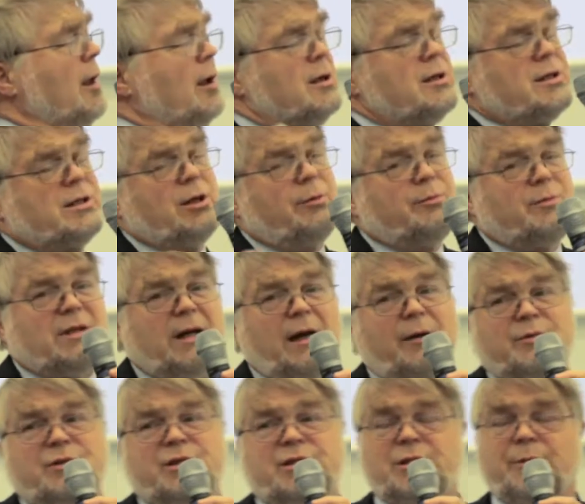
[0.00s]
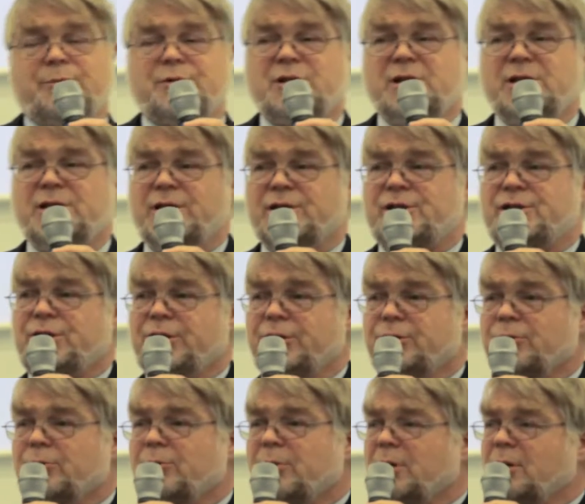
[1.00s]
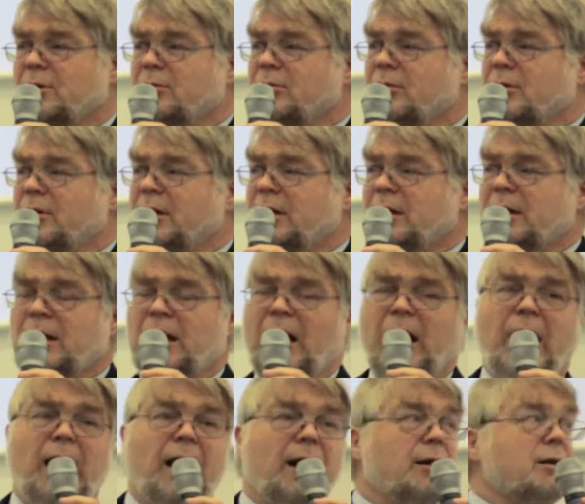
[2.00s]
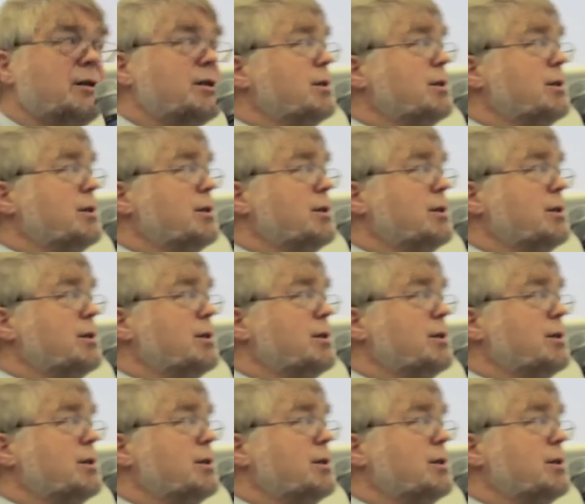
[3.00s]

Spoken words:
Sometimes subsidies assumed, and